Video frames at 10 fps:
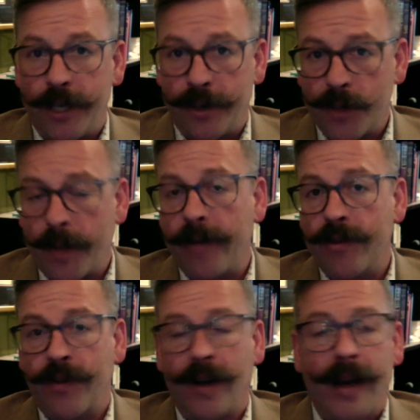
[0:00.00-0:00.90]
spouse
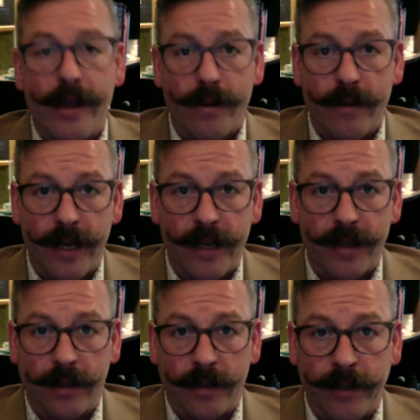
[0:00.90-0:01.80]
for either the
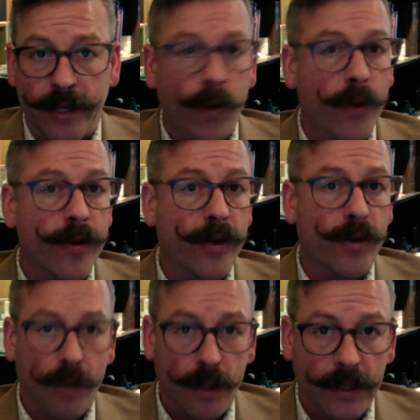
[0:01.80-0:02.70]
adultery or the
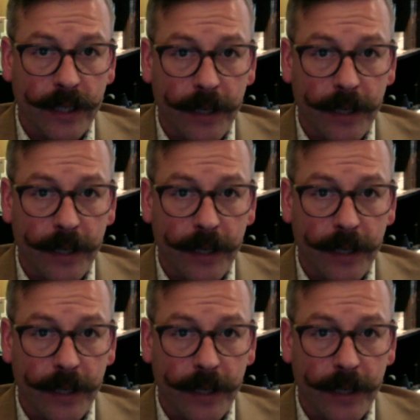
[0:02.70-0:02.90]
cruelty.